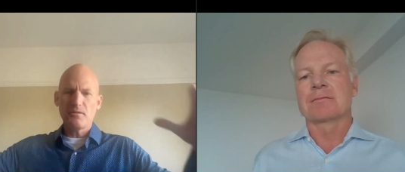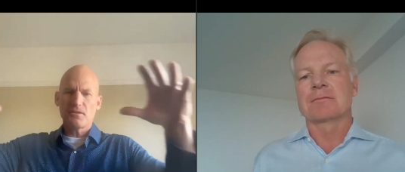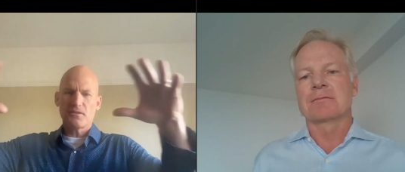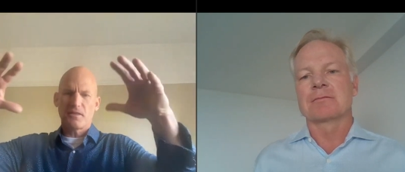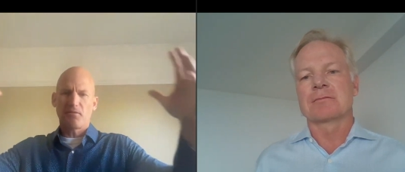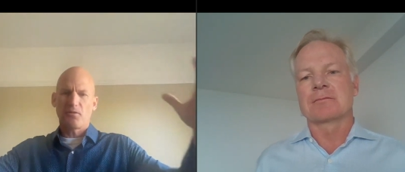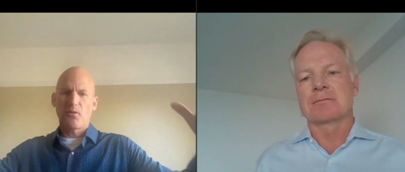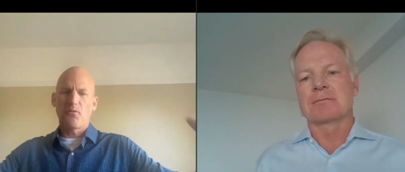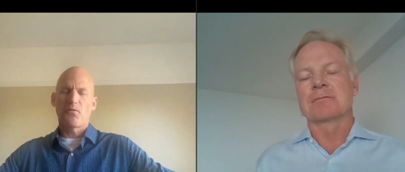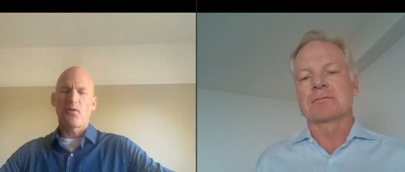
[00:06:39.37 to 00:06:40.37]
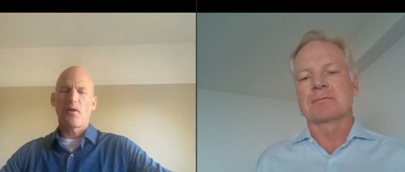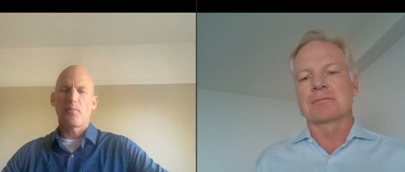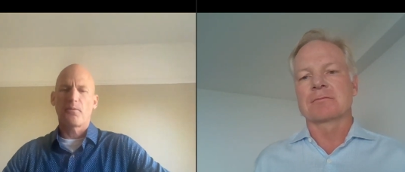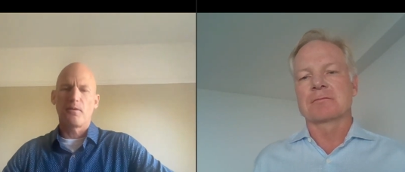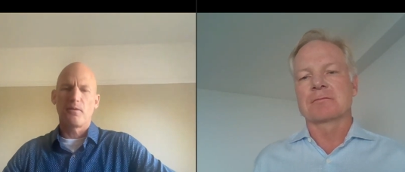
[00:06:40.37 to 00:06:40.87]
Speaker 1: can just give an
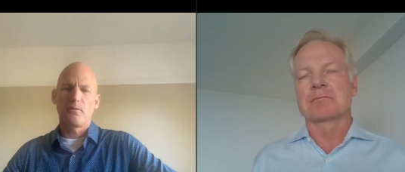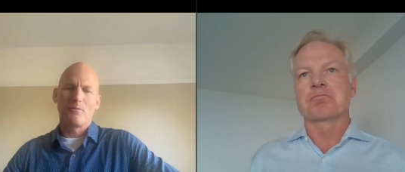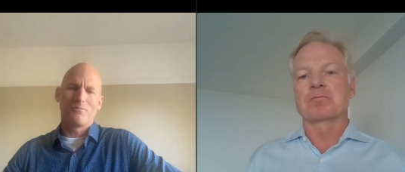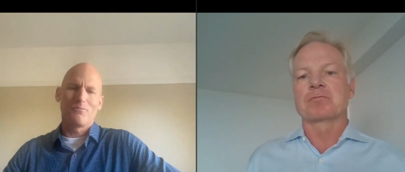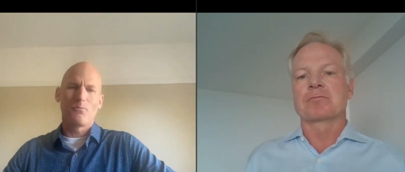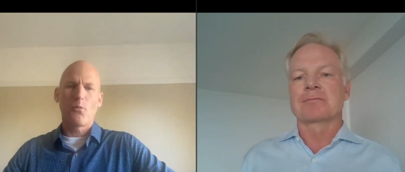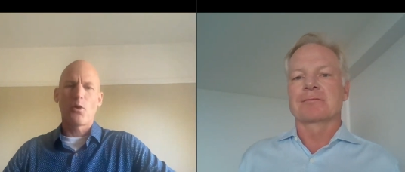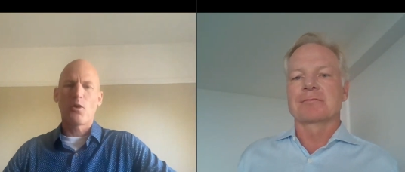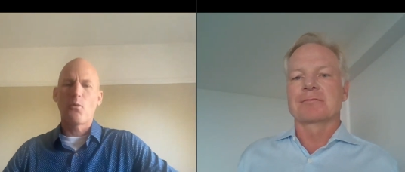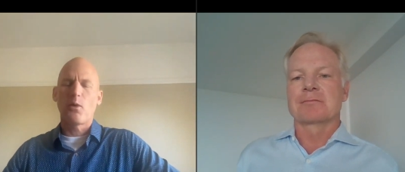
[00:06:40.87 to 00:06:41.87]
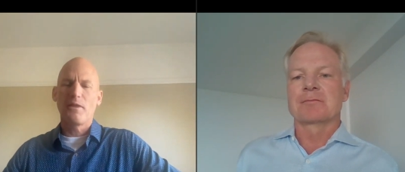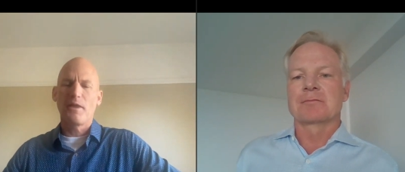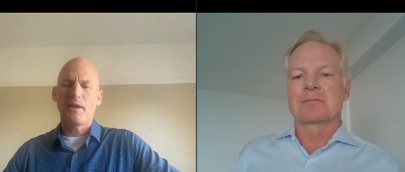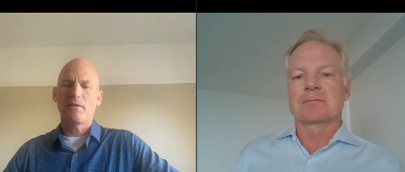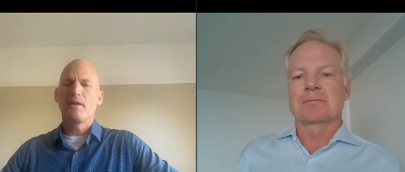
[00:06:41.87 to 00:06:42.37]
overall 101
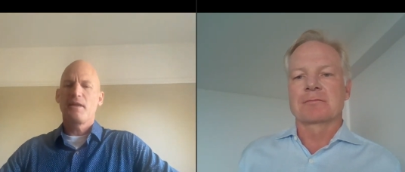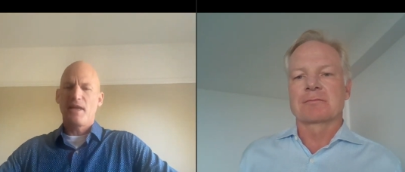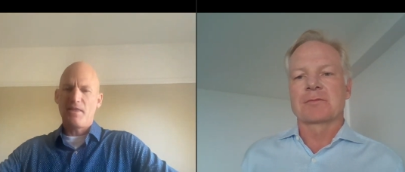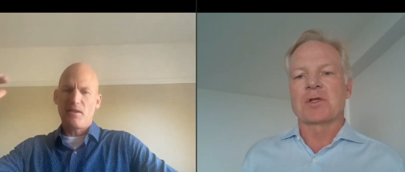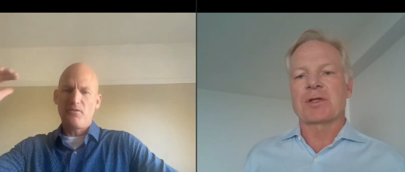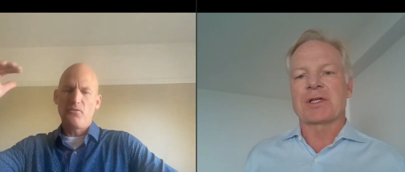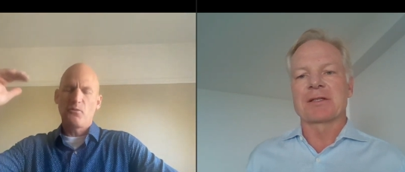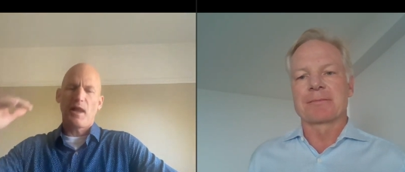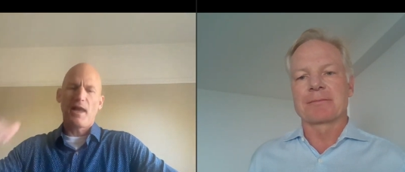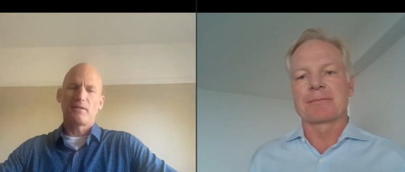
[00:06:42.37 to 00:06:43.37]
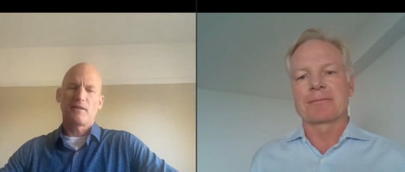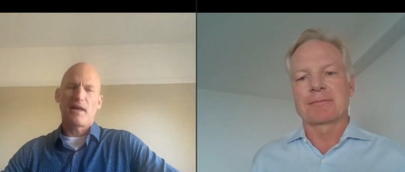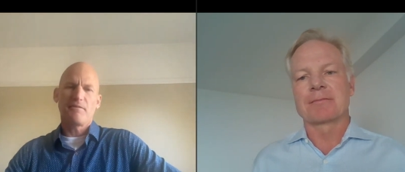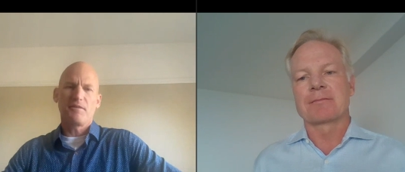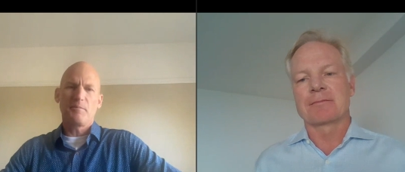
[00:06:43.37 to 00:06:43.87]
there, and then you okay. and I will
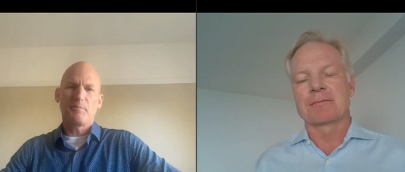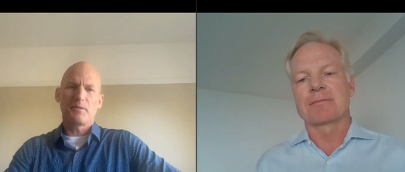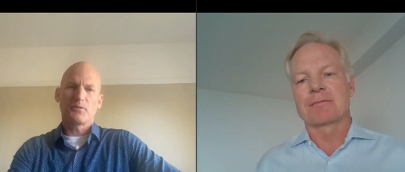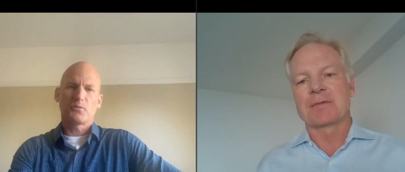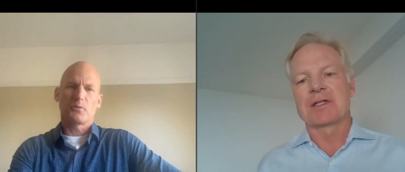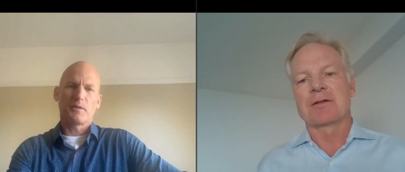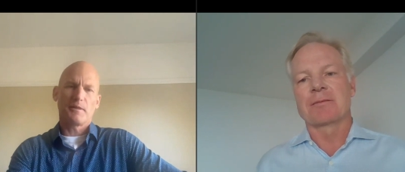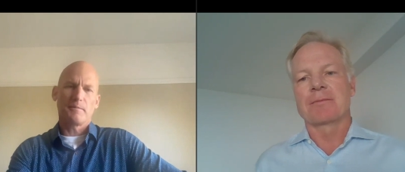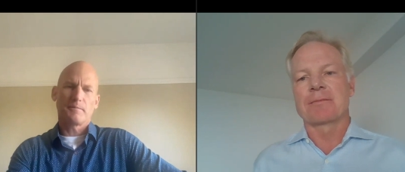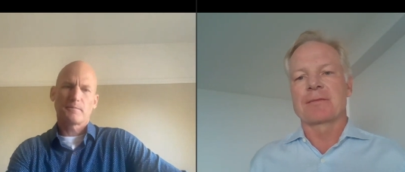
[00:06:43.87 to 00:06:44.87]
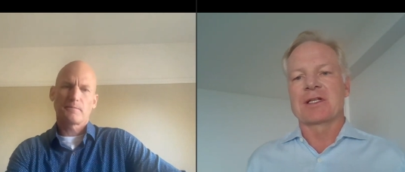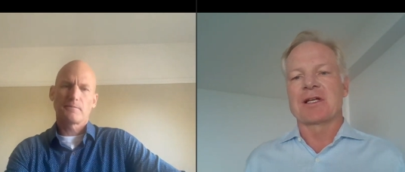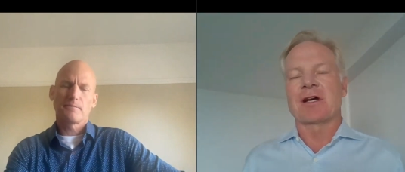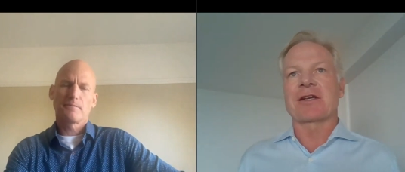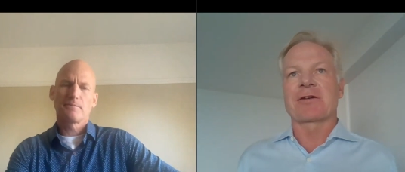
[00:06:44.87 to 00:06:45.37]
dive deeper shortly.
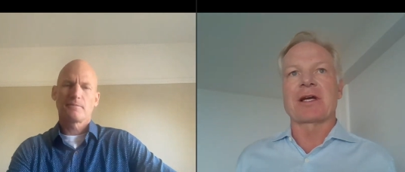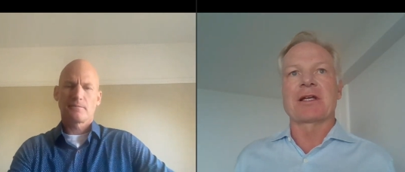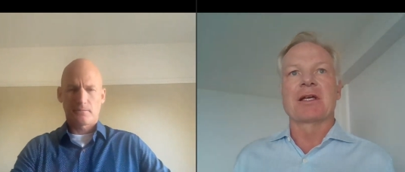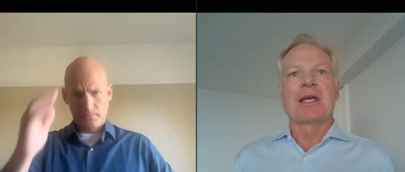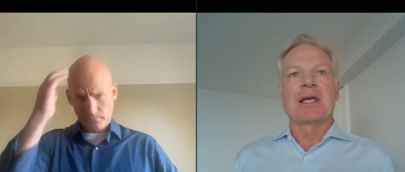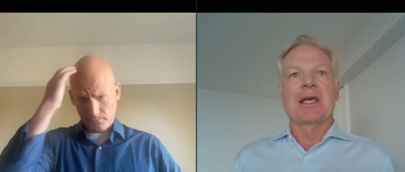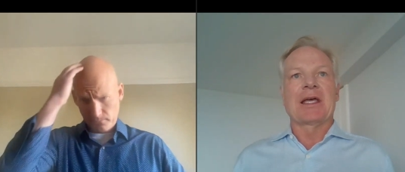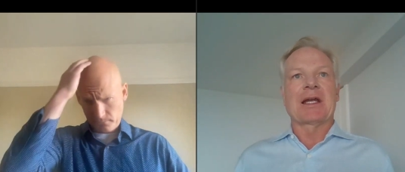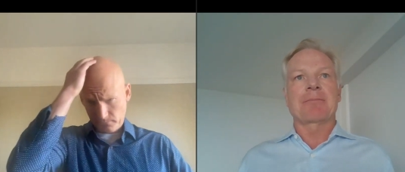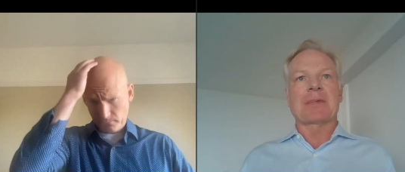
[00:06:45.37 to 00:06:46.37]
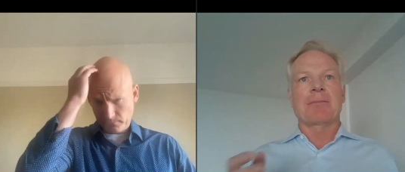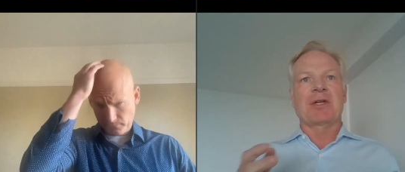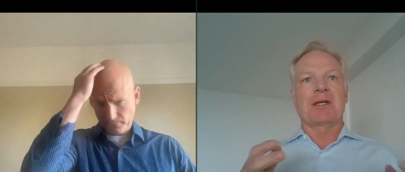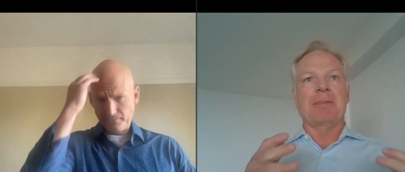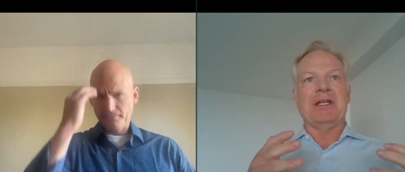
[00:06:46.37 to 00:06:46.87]
Speaker 2: All right, great. And I'm,
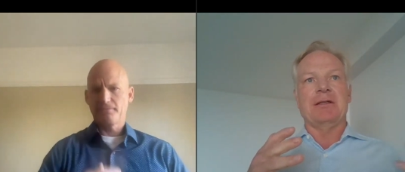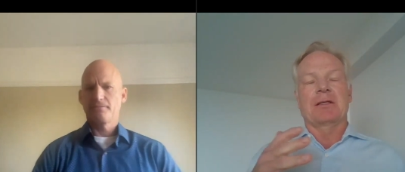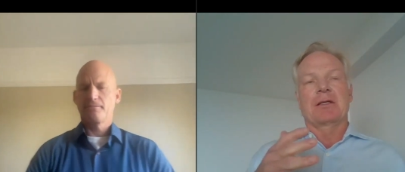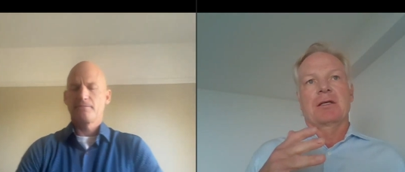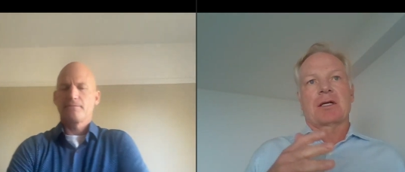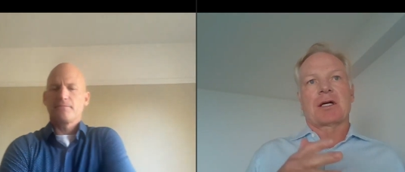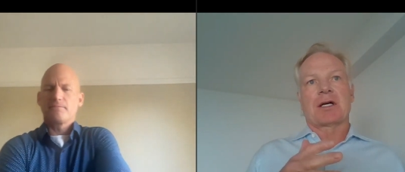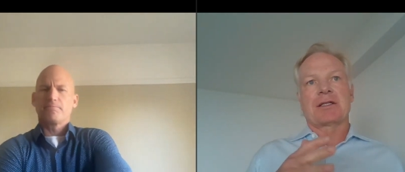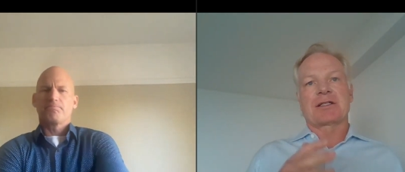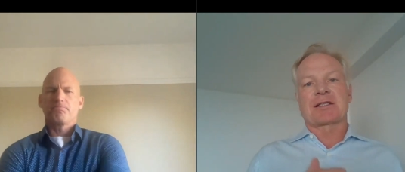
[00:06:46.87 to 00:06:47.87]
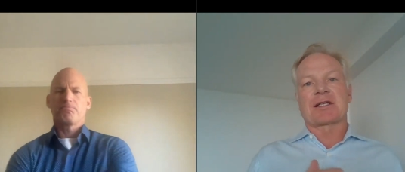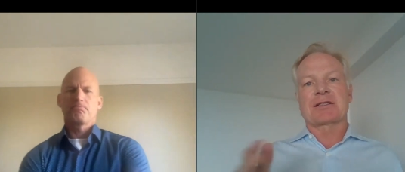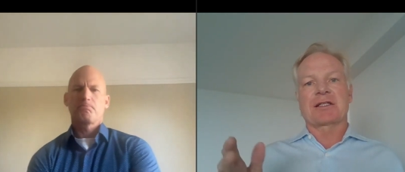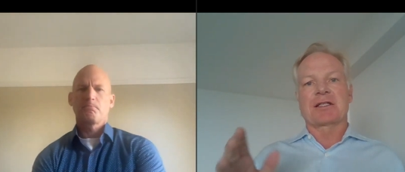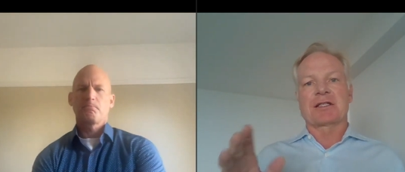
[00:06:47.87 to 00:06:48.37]
I'm gonna be uh,
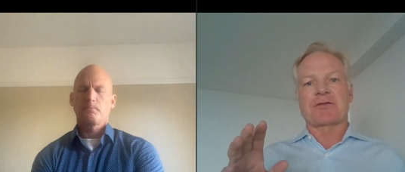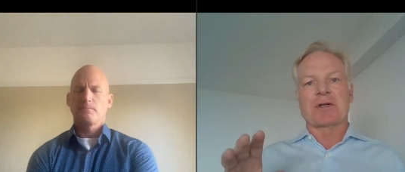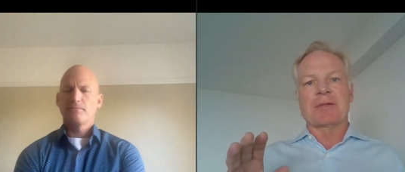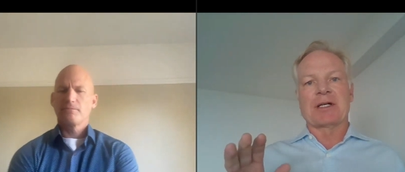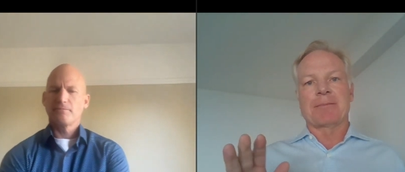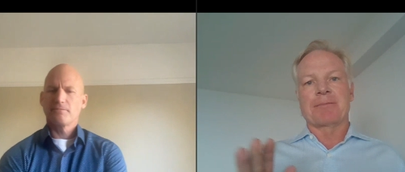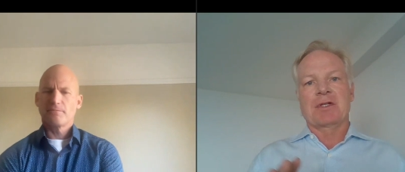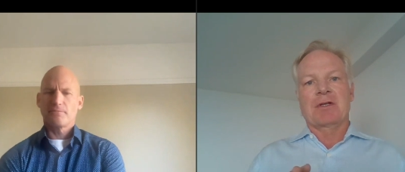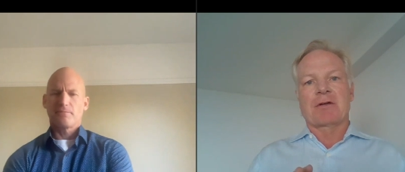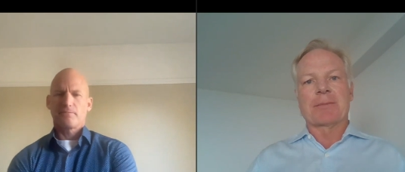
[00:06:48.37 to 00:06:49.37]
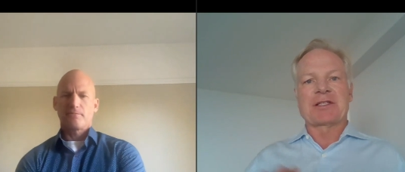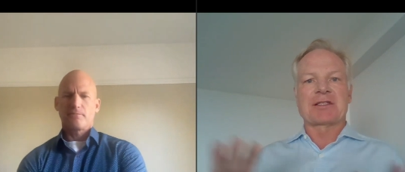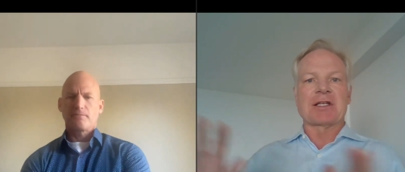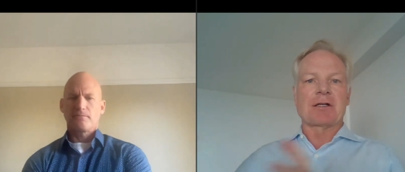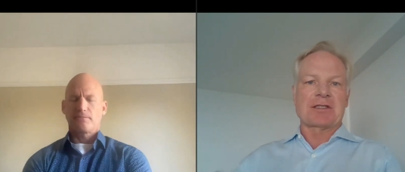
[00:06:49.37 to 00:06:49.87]
discussing this from um,
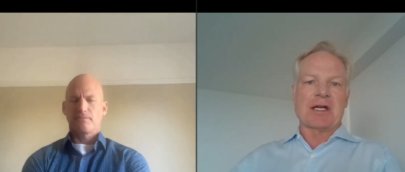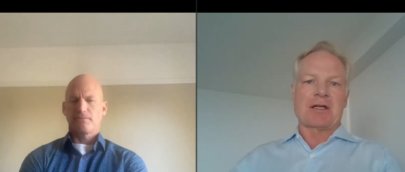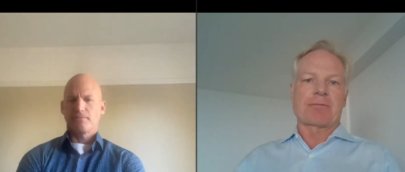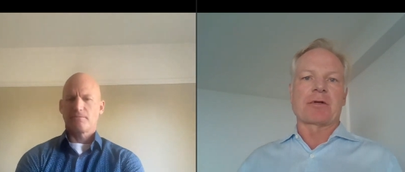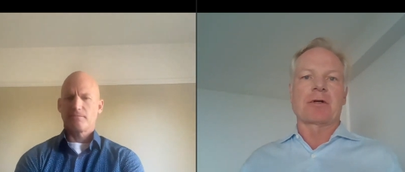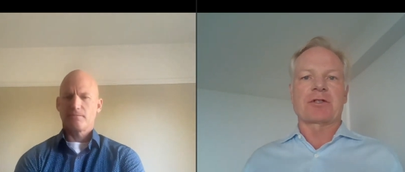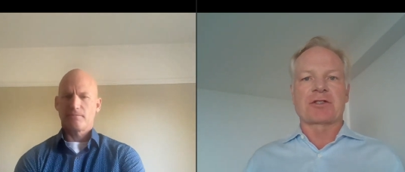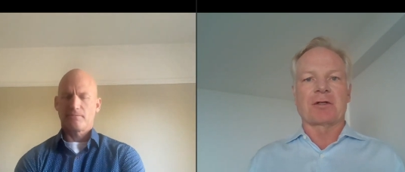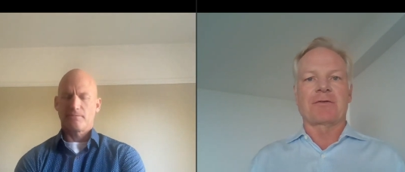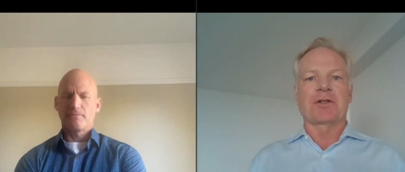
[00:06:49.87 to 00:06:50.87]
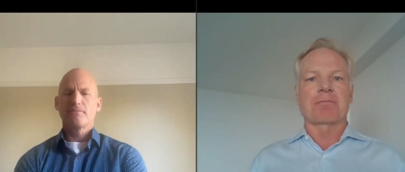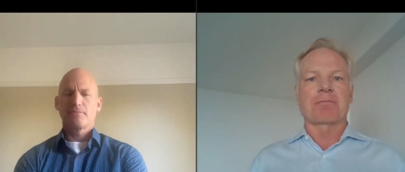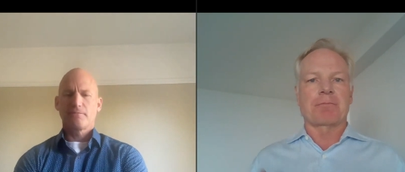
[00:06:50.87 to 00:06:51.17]
from a sell side approach. So if